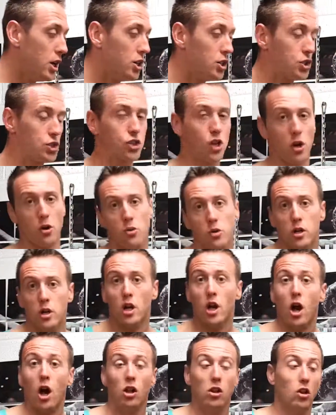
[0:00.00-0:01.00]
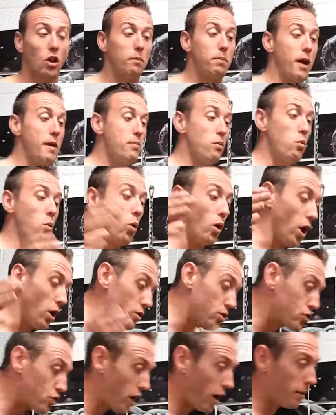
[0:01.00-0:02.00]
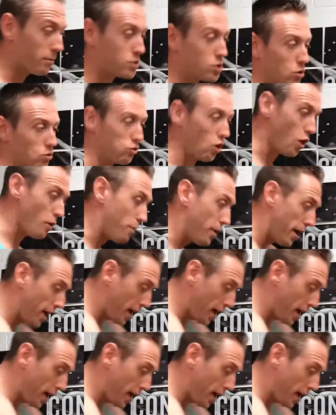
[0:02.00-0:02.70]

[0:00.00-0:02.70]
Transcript: So a lot of people will go straight up to the rope